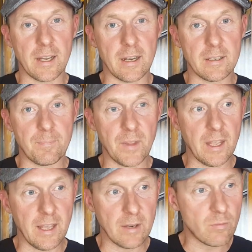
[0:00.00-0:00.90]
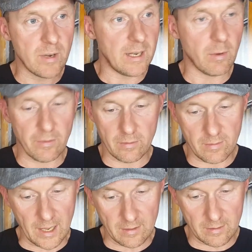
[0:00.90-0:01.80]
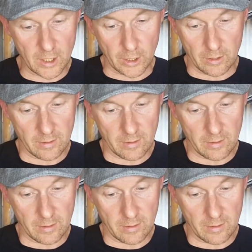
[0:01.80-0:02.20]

it, it really wasn't that good.